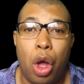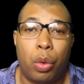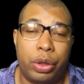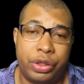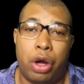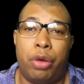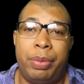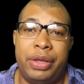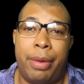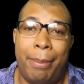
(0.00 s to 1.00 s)
was gonna
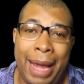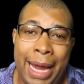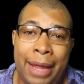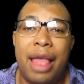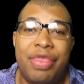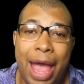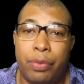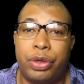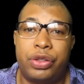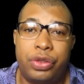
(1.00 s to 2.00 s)
be the man
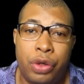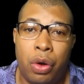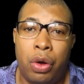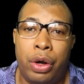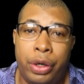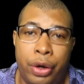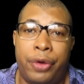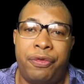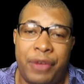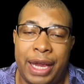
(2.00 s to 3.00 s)
that restored
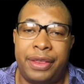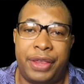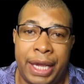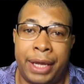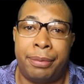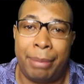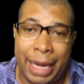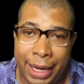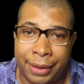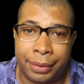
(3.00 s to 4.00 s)
her faith in
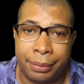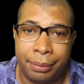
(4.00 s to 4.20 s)
men.